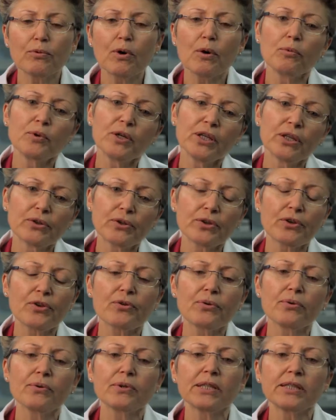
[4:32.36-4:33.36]
What we learn
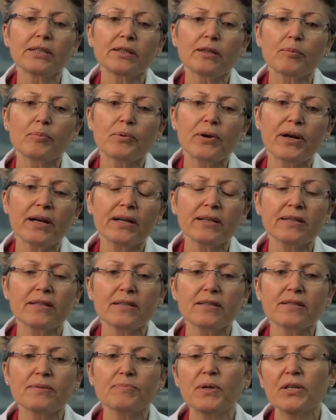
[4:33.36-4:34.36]
through clinical
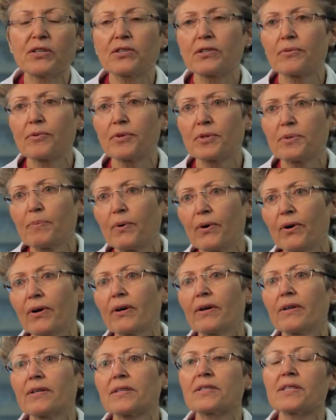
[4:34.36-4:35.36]
practice, patient
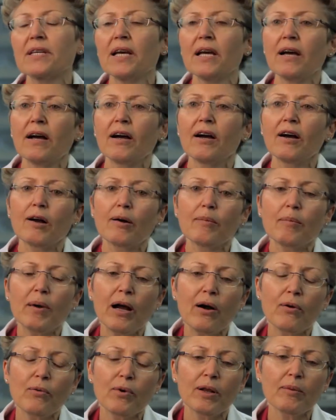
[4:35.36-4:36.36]
response,
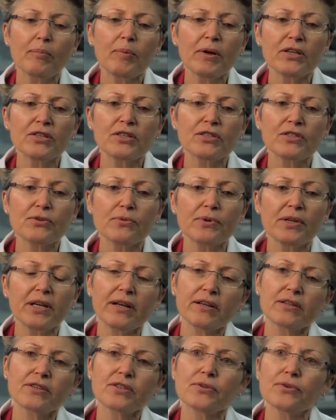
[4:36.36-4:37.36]
how well patients
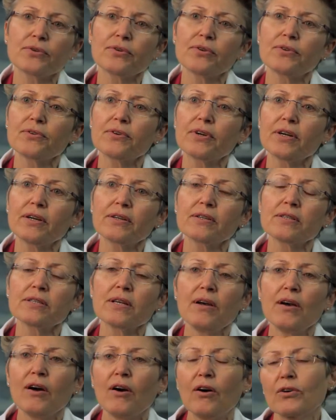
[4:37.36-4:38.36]
react to certain drugs,
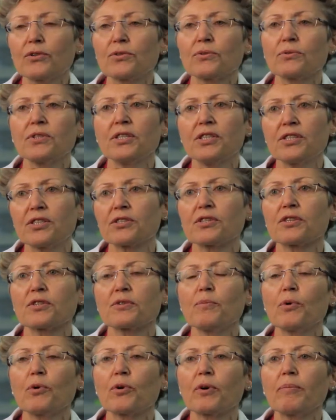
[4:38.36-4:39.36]
also teaches
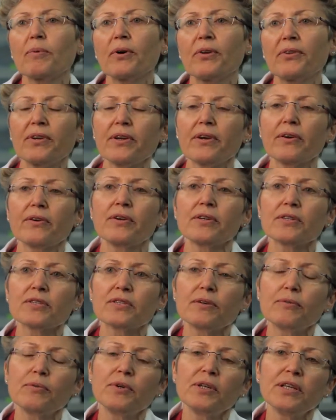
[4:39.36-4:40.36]
us more about the areas
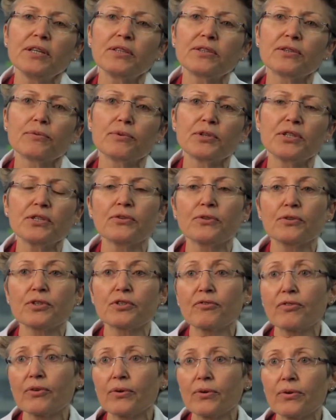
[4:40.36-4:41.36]
that we need to research
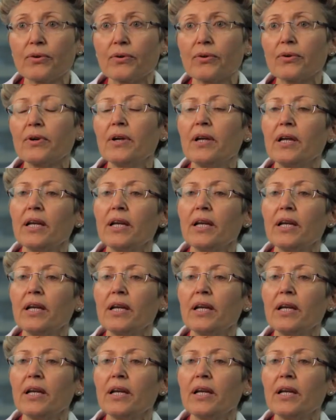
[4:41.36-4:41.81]
further